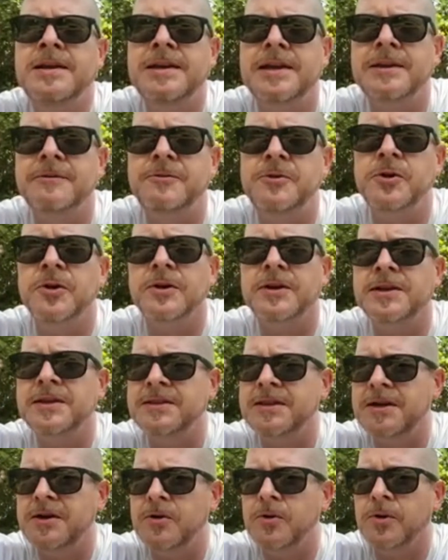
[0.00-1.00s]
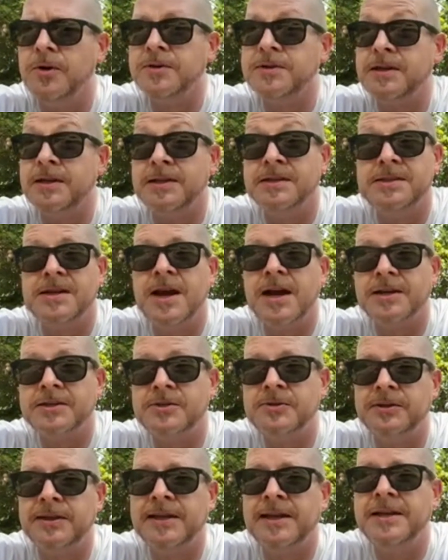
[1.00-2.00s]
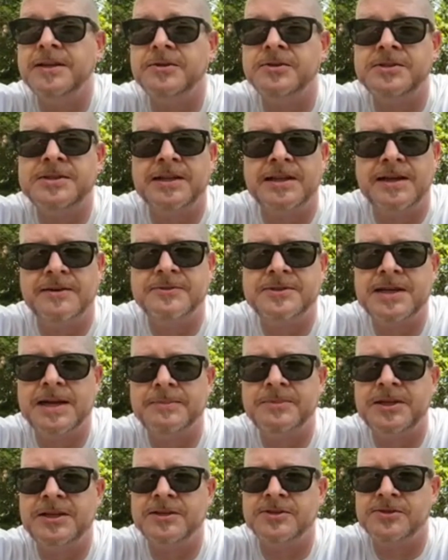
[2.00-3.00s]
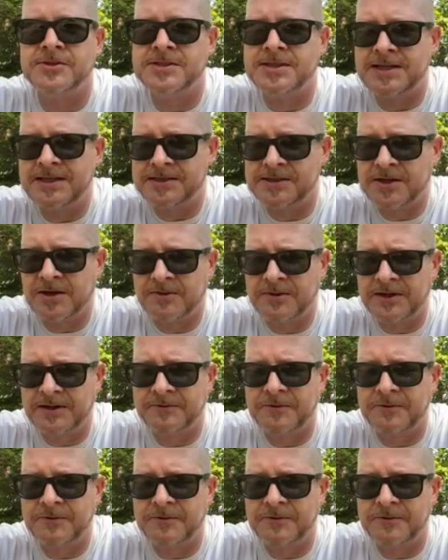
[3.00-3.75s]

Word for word: If you are in the north, it is not too late. You still have time to get your seeds going.